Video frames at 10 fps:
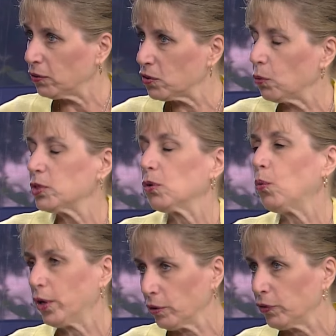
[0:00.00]
so it's a
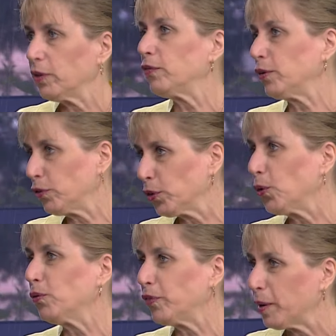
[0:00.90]
wonderful event for the
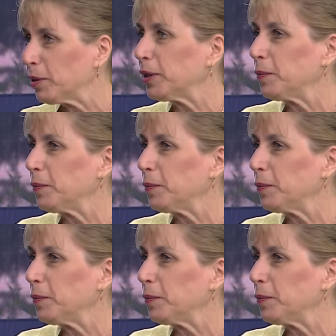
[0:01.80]
whole family.